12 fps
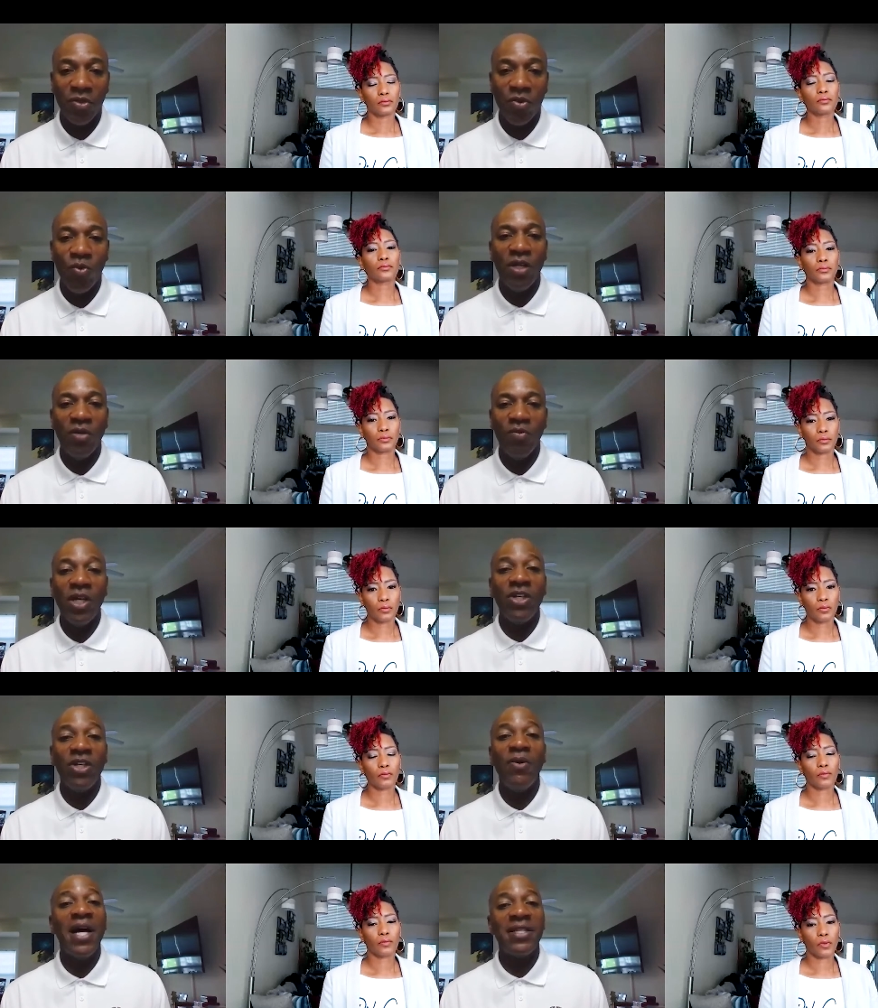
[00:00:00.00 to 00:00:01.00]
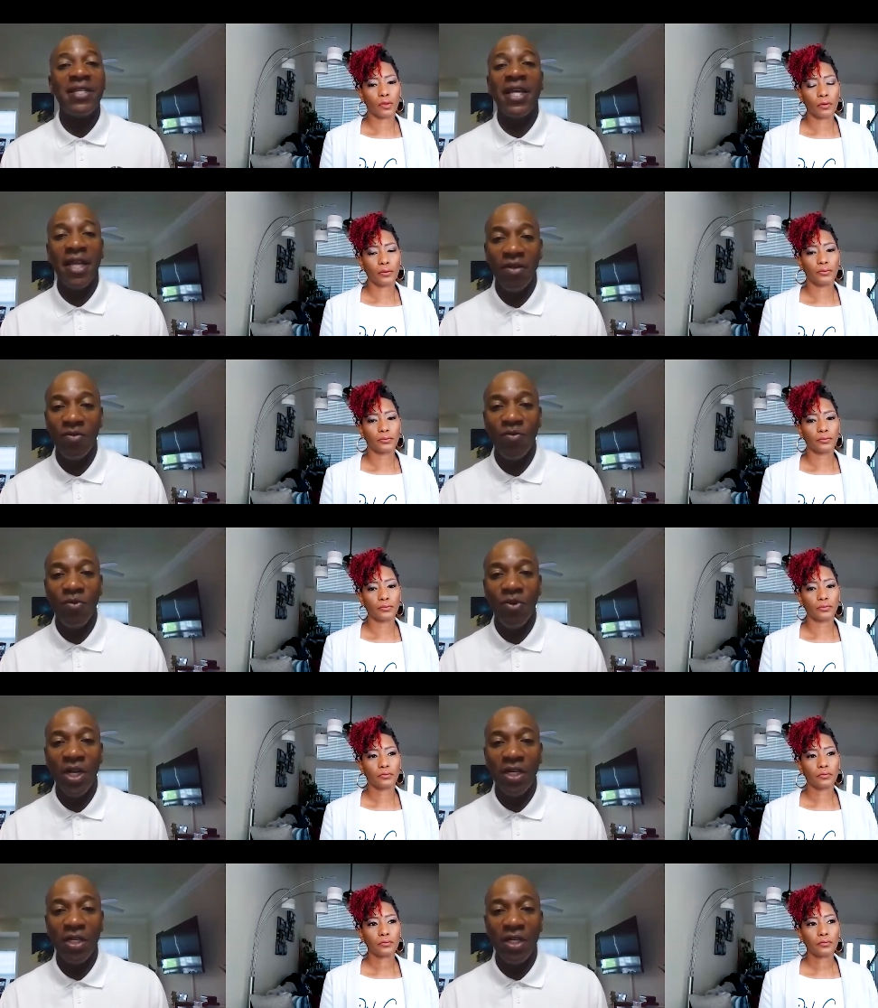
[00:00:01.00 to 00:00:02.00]
Speaker 1: what what do I say?
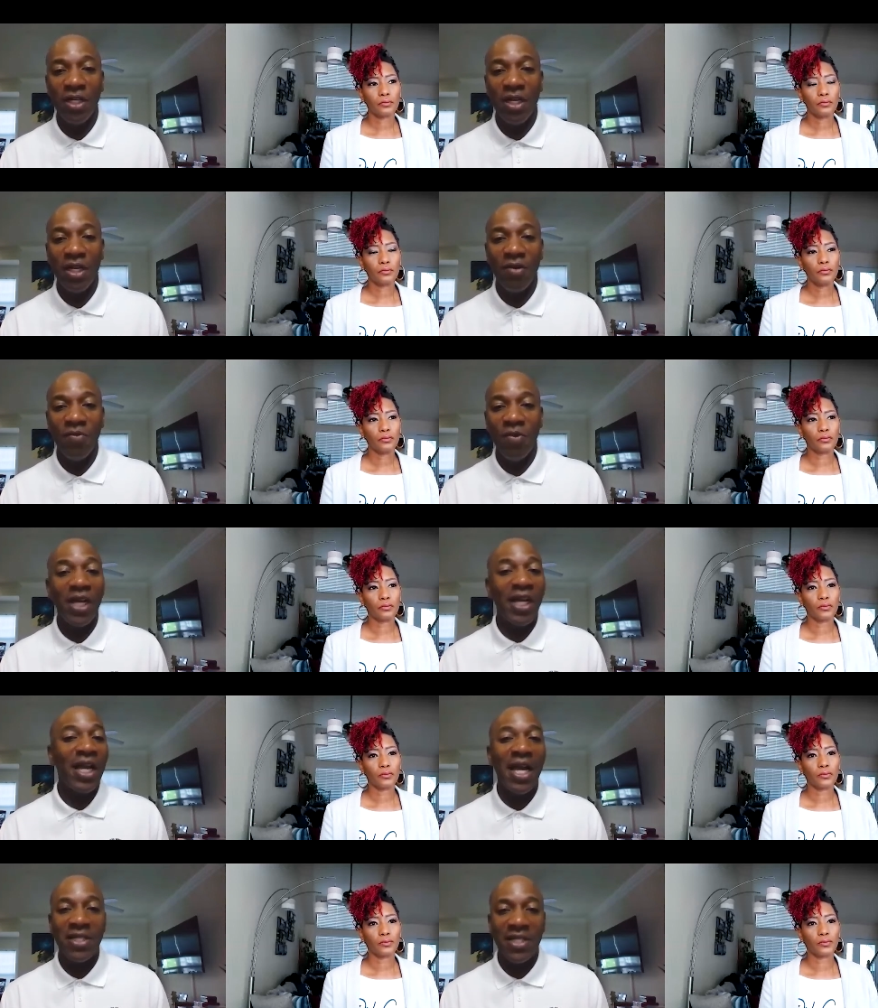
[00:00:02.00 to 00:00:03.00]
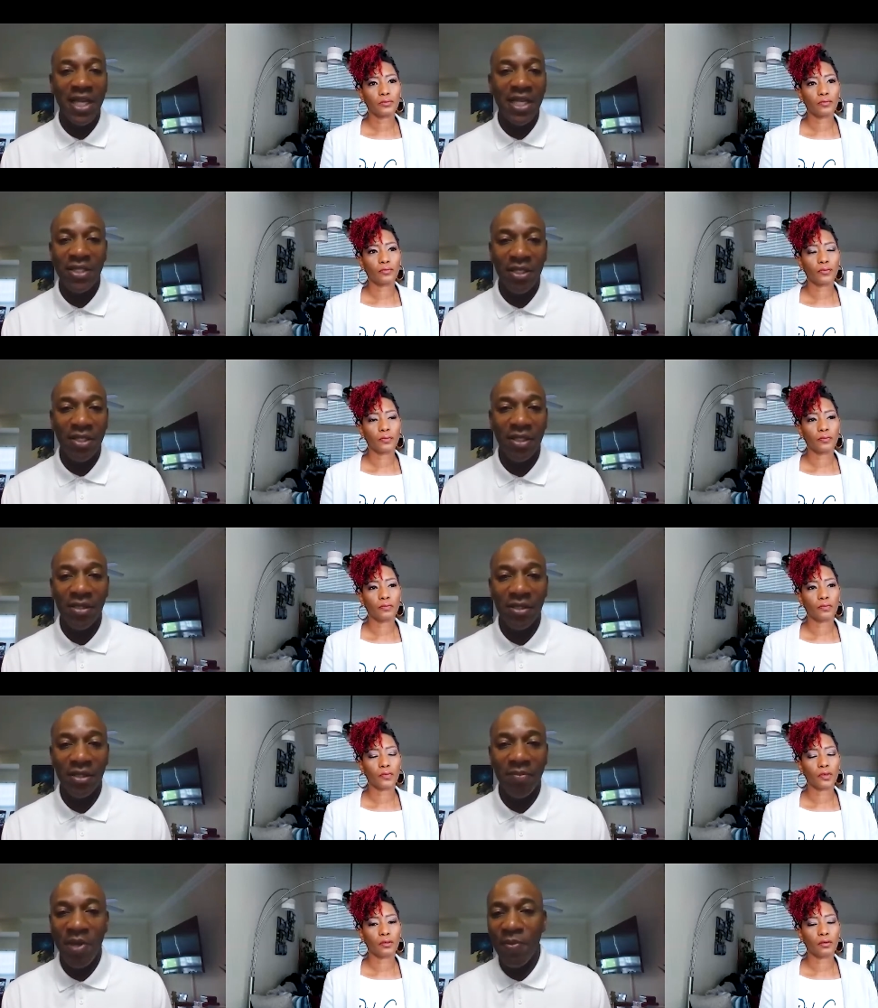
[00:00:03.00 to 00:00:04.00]
What what can I say to
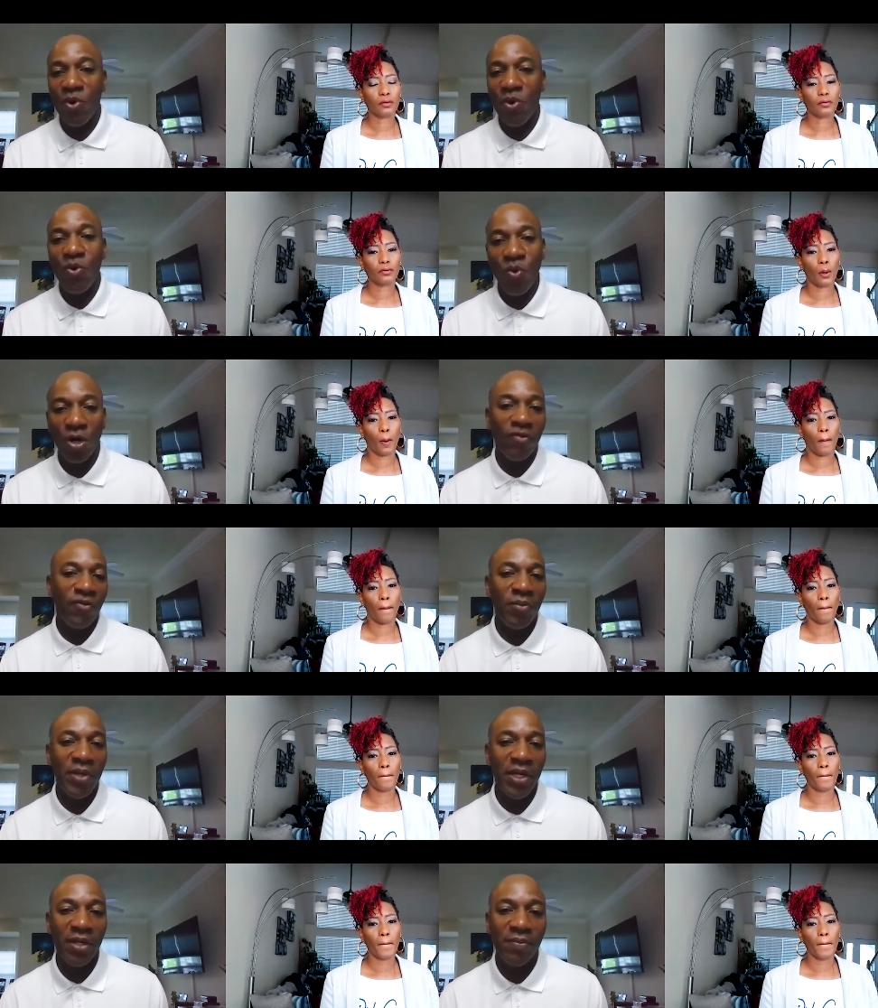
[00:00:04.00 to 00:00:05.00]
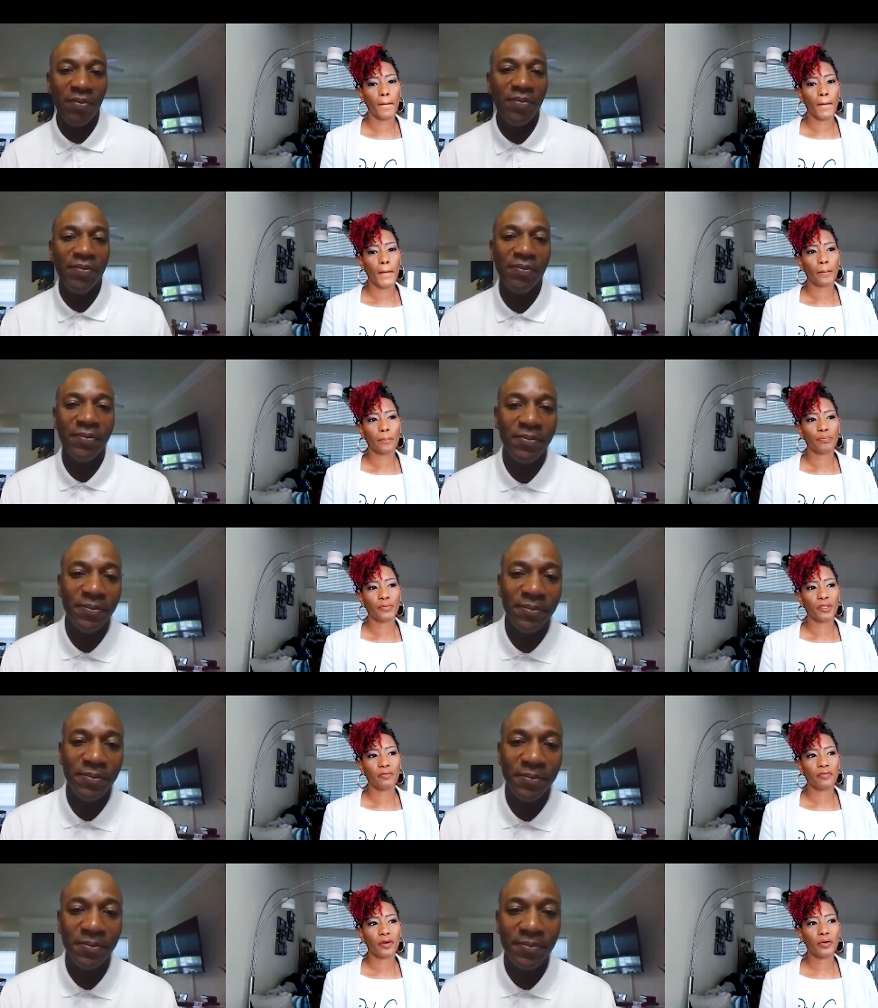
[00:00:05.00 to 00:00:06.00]
the people who work for me?
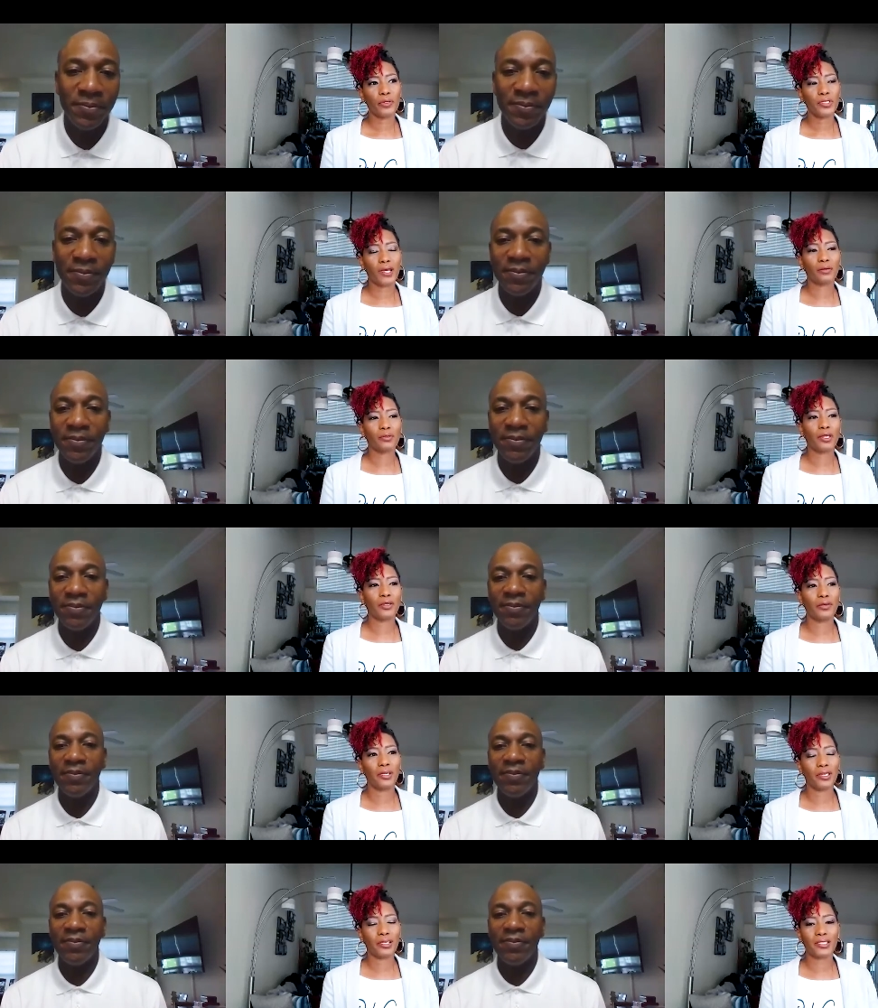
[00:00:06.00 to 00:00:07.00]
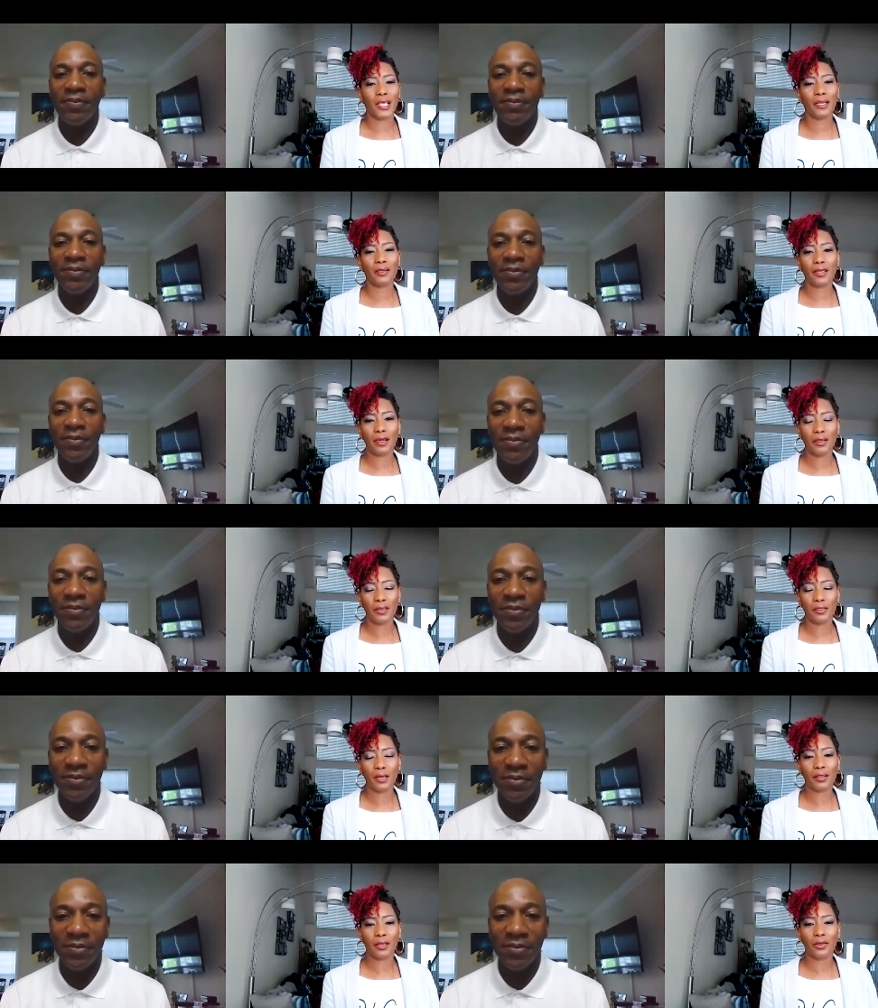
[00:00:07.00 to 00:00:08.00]
Speaker 2: First, I don't think you need to say anything. I
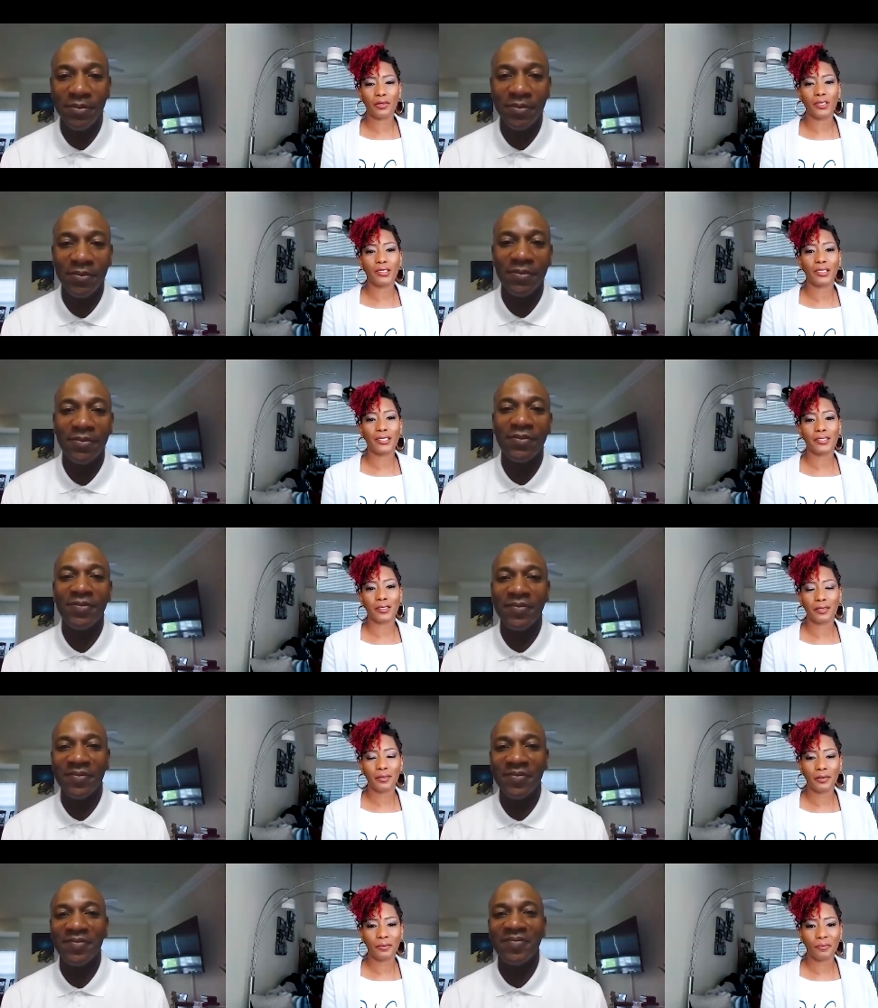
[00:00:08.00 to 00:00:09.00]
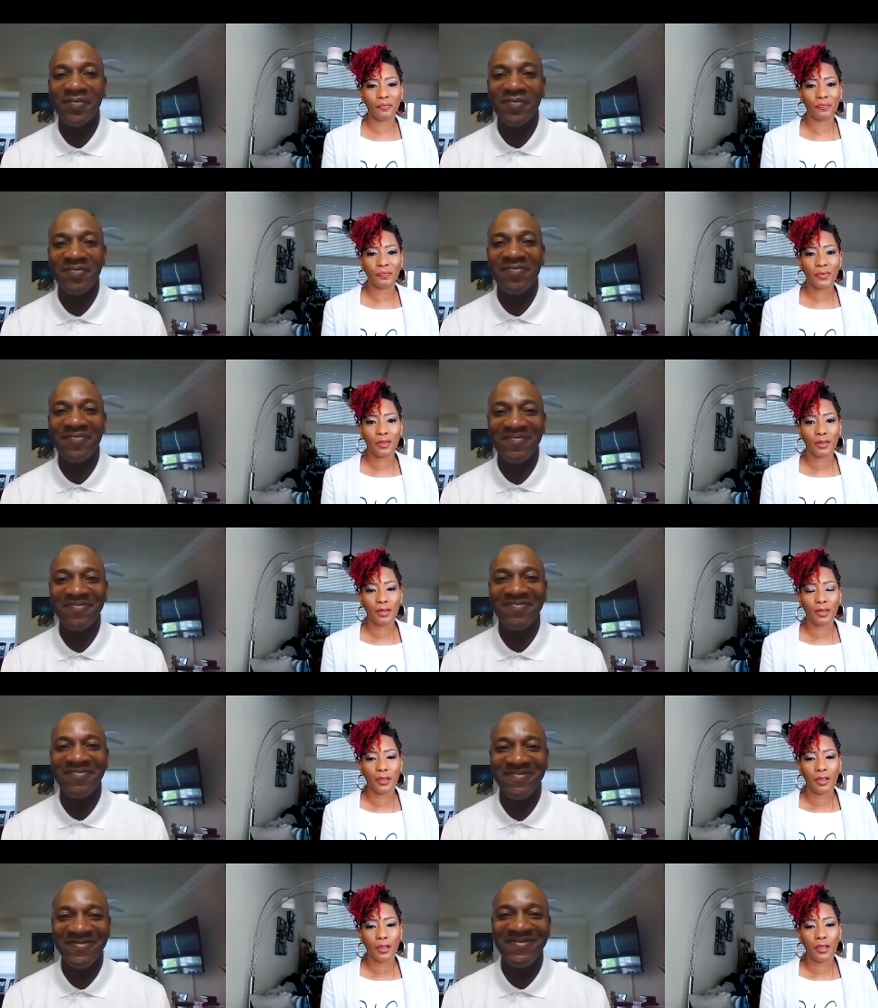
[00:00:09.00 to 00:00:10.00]
need to, I think you need to listen.
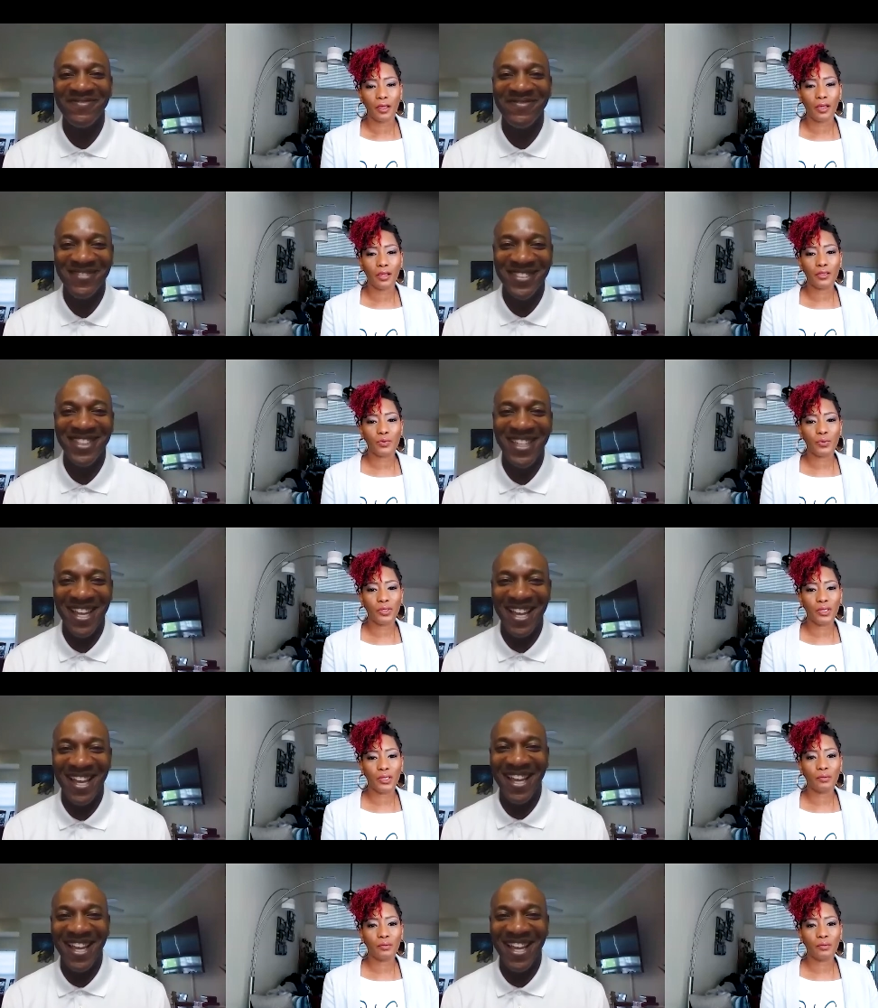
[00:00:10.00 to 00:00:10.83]
It's really